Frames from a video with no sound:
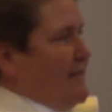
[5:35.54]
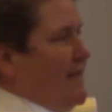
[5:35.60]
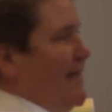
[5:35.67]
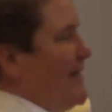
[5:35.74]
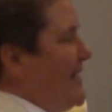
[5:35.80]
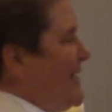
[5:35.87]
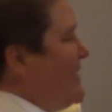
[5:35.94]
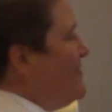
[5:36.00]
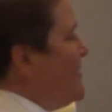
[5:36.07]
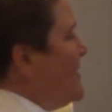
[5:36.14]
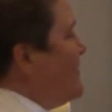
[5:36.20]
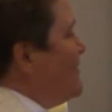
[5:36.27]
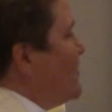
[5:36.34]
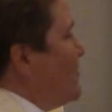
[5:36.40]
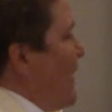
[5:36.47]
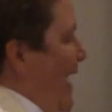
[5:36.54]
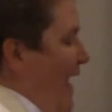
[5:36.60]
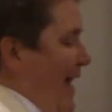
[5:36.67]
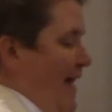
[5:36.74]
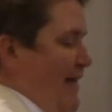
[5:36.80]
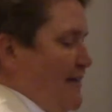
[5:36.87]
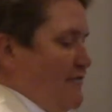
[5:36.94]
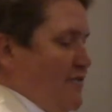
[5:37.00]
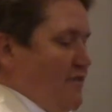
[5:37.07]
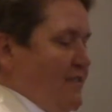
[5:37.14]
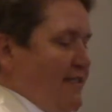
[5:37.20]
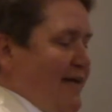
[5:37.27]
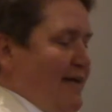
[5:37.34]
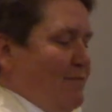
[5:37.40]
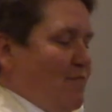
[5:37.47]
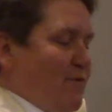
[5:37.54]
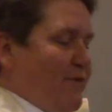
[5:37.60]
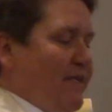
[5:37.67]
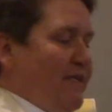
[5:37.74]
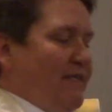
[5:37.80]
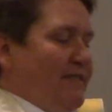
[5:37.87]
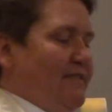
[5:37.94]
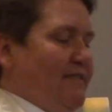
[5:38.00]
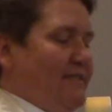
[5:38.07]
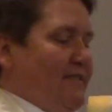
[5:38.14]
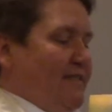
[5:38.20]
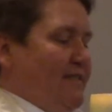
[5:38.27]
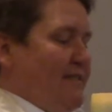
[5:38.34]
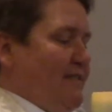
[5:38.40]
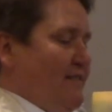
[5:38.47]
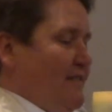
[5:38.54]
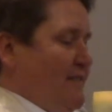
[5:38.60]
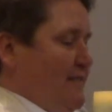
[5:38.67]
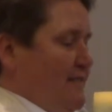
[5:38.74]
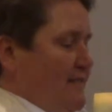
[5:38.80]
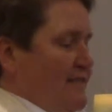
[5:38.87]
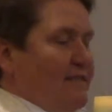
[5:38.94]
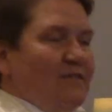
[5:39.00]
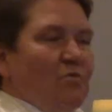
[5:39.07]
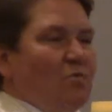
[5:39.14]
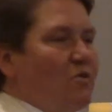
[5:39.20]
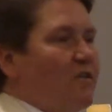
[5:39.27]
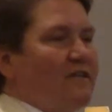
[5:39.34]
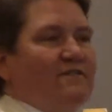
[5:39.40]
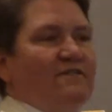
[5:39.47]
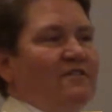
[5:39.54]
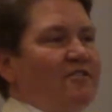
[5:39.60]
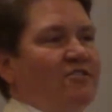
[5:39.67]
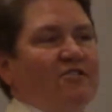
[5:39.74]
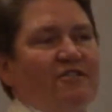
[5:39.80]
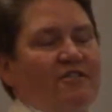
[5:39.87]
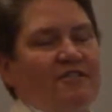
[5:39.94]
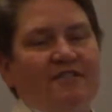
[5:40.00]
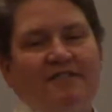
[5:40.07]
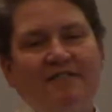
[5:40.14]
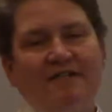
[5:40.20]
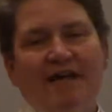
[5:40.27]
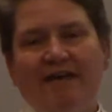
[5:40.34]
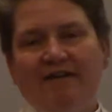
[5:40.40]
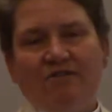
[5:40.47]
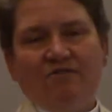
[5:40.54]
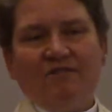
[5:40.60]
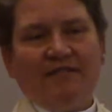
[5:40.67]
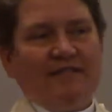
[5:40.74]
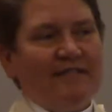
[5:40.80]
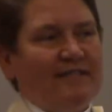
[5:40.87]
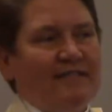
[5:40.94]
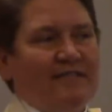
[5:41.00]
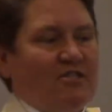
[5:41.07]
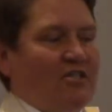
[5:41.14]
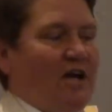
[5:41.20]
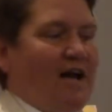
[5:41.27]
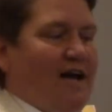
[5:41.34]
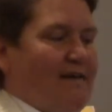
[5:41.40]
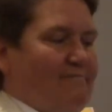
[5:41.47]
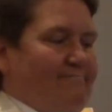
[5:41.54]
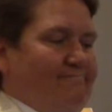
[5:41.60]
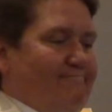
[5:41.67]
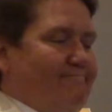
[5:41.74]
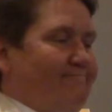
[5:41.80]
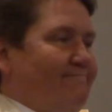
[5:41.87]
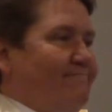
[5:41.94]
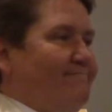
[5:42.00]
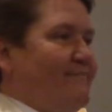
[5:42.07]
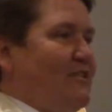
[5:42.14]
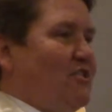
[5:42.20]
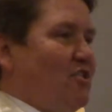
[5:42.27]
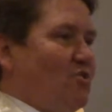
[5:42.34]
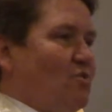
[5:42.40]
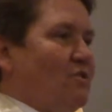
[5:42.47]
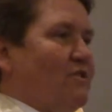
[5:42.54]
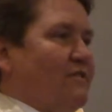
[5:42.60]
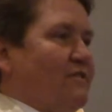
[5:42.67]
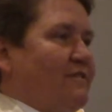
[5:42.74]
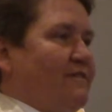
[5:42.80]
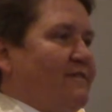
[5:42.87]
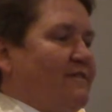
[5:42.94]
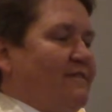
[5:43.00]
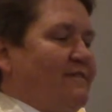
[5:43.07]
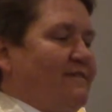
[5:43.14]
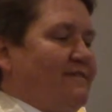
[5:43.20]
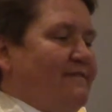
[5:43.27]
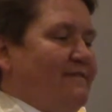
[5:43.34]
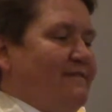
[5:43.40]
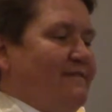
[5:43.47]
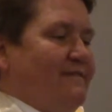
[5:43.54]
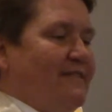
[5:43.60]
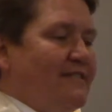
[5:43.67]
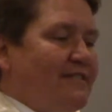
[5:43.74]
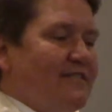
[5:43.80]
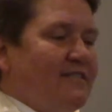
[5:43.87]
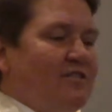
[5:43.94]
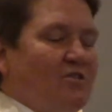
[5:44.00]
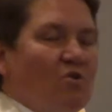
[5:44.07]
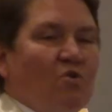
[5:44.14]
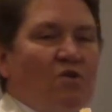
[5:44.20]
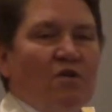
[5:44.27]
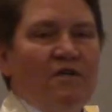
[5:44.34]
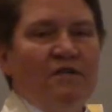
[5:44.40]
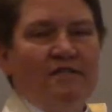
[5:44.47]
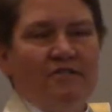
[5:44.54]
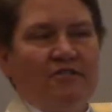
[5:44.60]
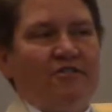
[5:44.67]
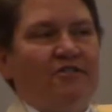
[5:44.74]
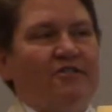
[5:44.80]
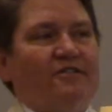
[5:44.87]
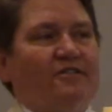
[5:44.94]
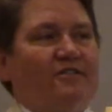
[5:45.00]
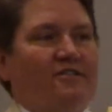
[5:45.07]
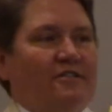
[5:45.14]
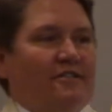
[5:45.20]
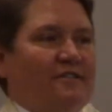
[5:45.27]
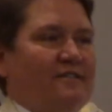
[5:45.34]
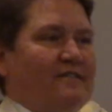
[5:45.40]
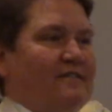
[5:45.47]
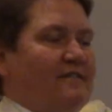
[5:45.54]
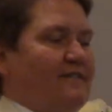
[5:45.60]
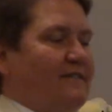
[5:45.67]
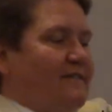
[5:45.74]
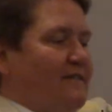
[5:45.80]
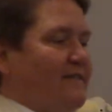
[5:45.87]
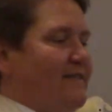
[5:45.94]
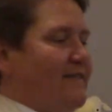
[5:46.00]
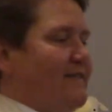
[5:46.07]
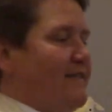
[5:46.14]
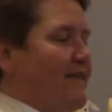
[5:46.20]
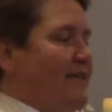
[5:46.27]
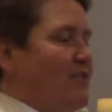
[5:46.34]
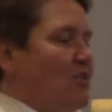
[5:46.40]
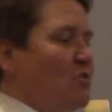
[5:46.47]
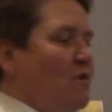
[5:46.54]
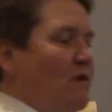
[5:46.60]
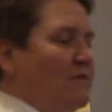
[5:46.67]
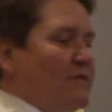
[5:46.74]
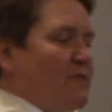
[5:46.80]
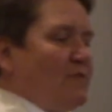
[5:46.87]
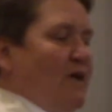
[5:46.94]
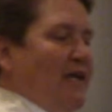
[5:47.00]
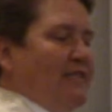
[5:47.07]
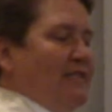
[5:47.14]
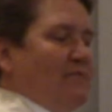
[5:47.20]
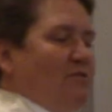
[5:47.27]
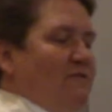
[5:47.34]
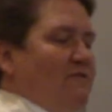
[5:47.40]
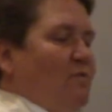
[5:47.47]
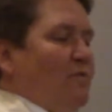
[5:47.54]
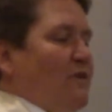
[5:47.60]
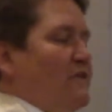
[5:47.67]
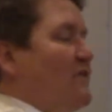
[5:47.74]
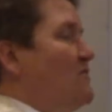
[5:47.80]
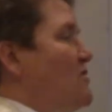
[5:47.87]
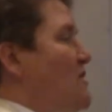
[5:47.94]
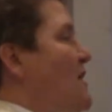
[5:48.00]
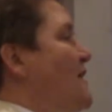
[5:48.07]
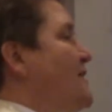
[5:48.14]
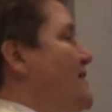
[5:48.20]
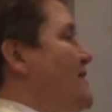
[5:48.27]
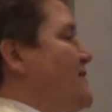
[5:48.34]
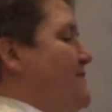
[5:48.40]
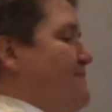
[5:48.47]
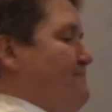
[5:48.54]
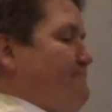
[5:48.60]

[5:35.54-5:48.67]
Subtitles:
And even if you had a full-time priest, the work of the church is not only his job, it's yours. This is your church, and you are responsible for what goes on here.